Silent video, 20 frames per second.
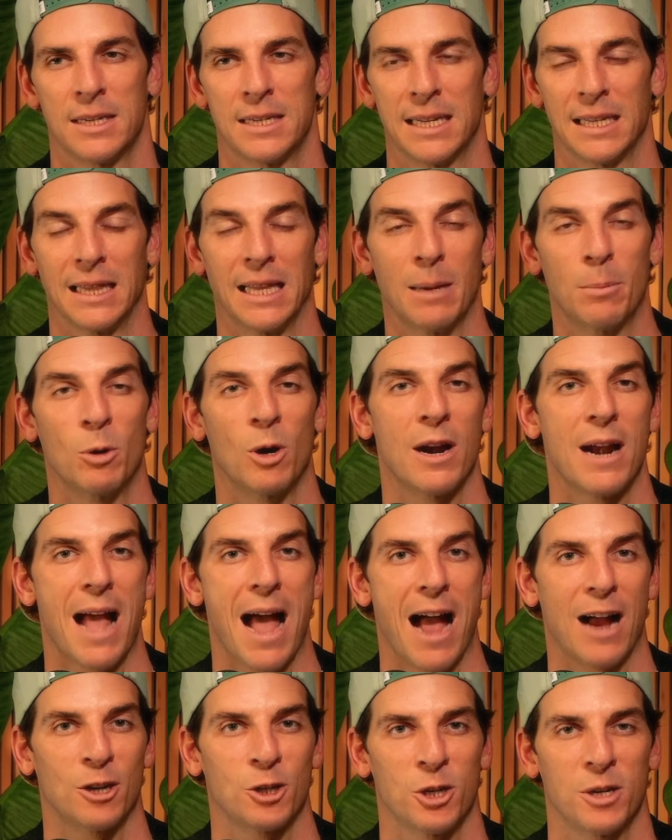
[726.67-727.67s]
deliberate
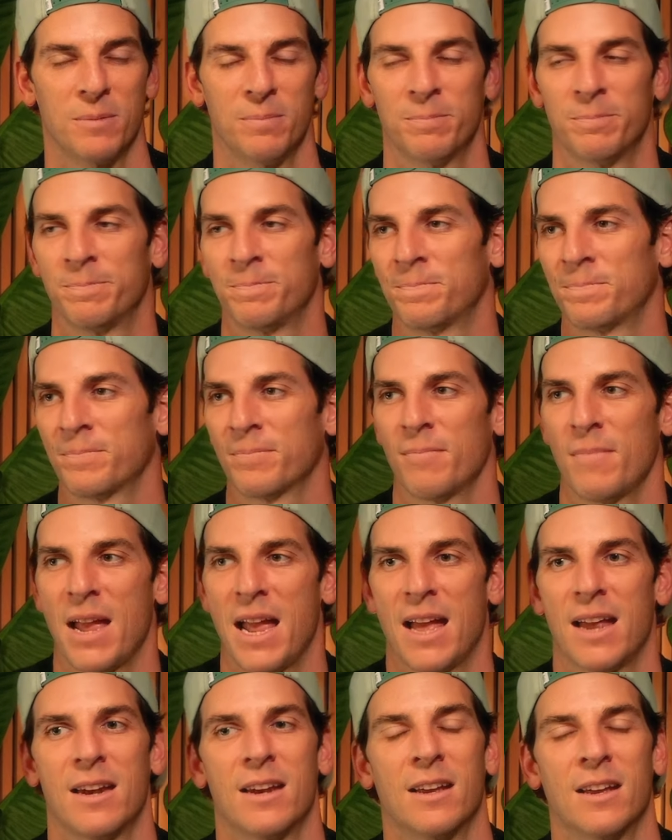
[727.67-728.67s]
action,
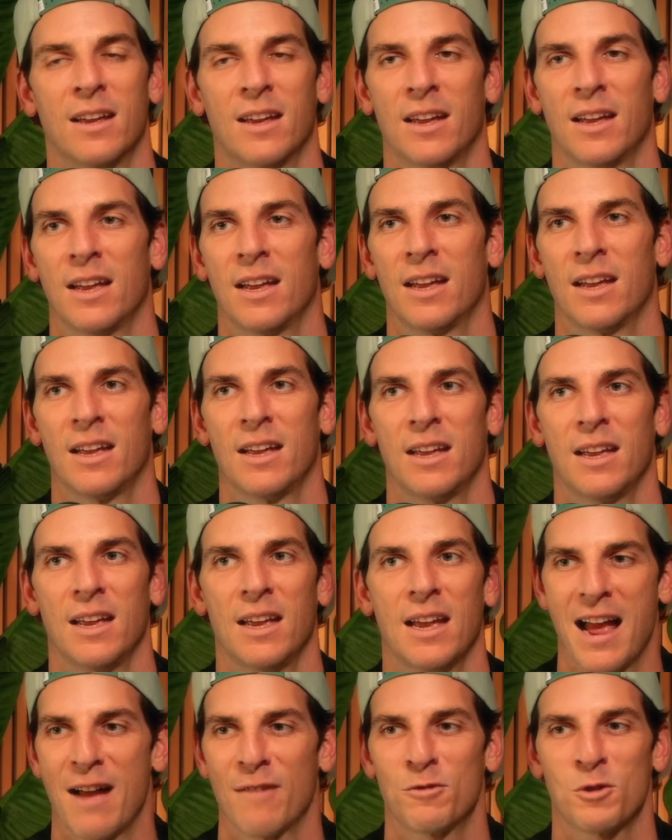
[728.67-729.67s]
man,
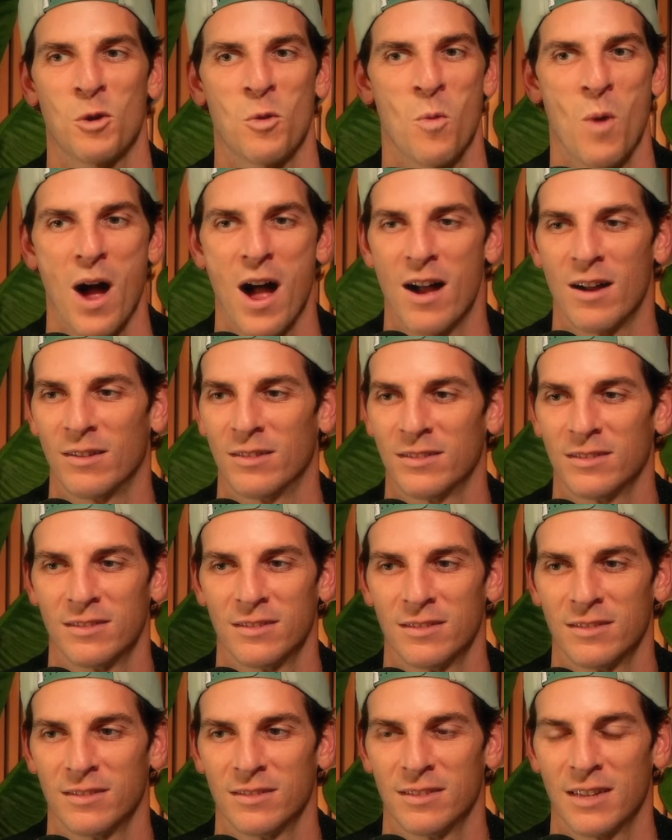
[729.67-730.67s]
after a while,
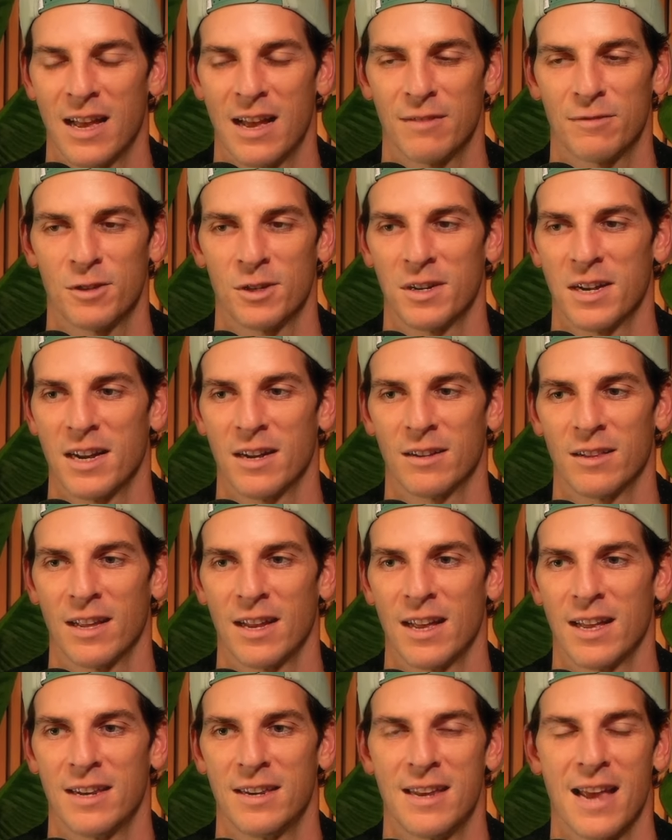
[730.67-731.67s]
after
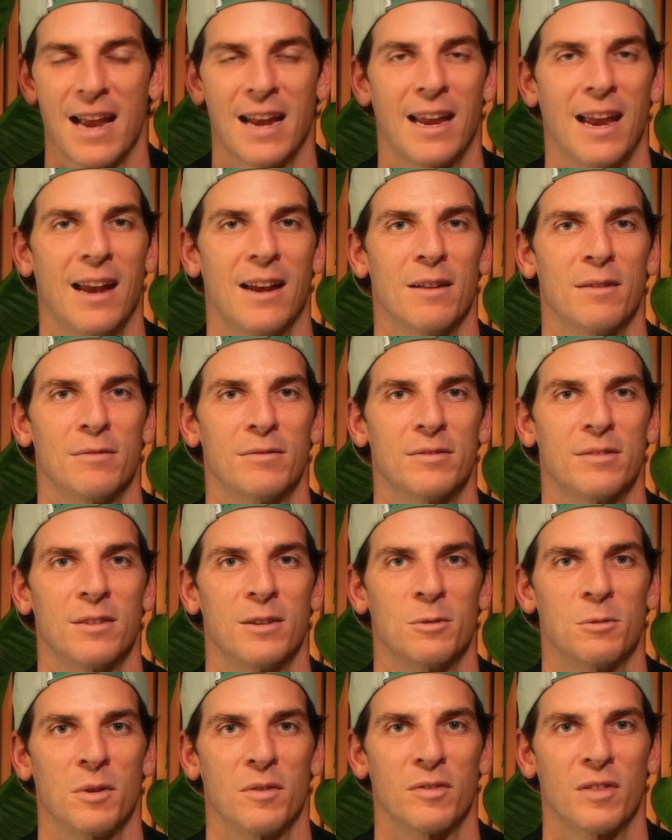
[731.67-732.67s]
nearly a decade of
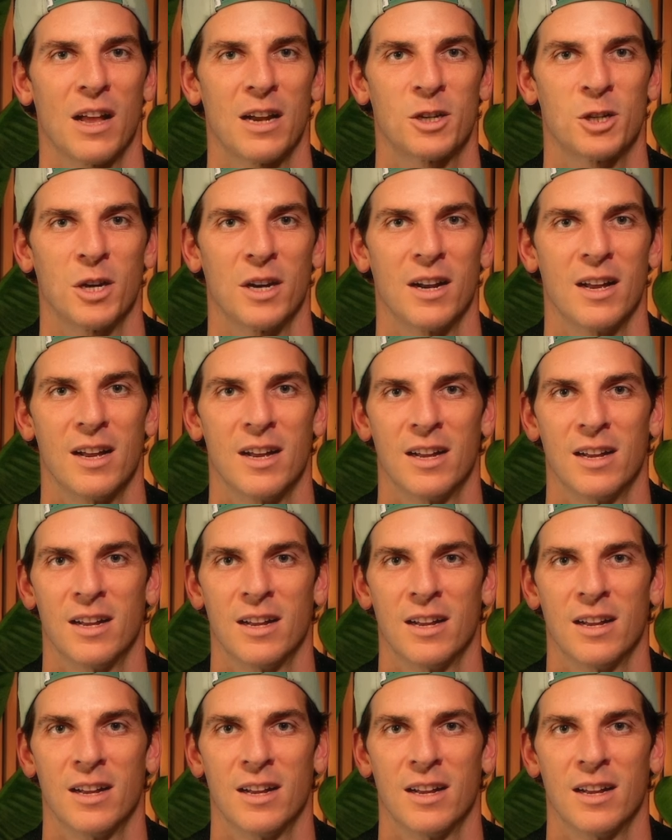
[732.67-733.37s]
reflection,